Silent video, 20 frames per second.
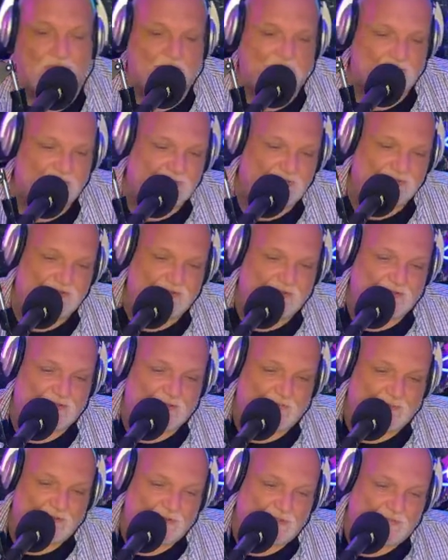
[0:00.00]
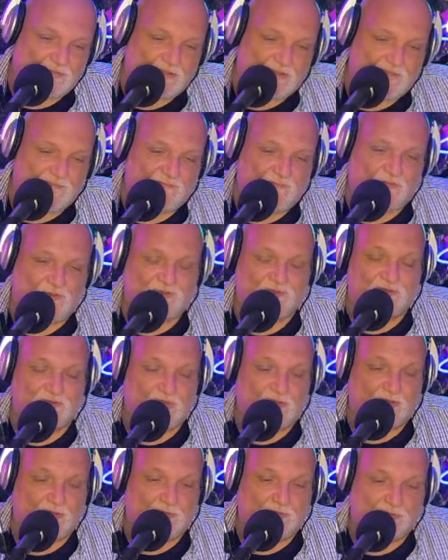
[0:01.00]
Let's say WMF, which I
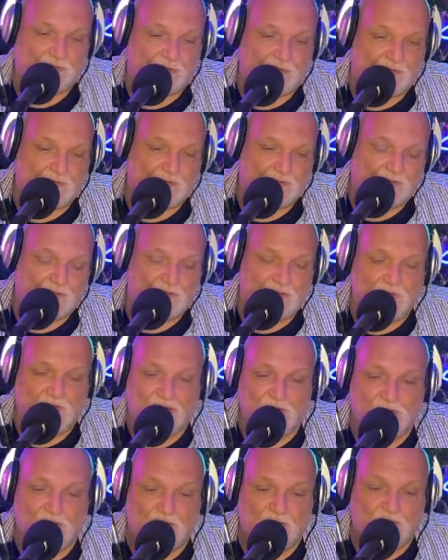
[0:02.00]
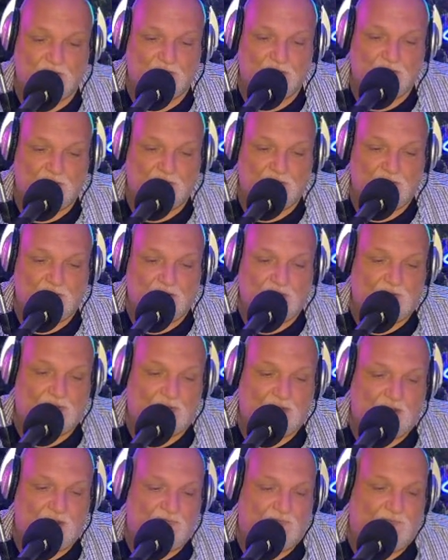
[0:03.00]
don't know. A lot
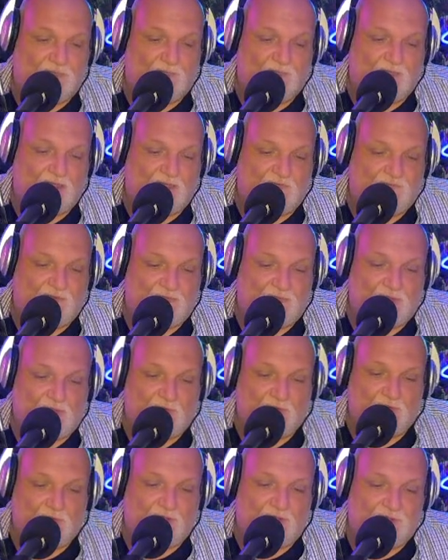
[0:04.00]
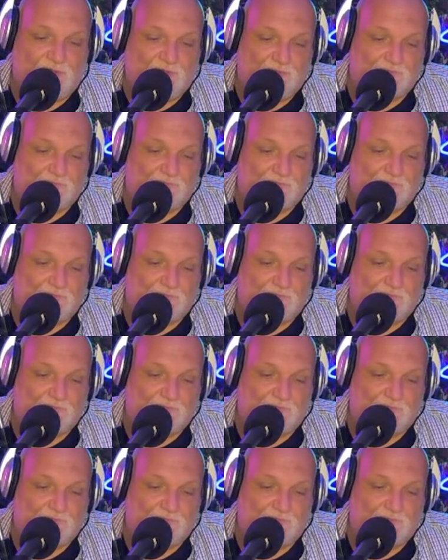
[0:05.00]
of them I'm not familiar with.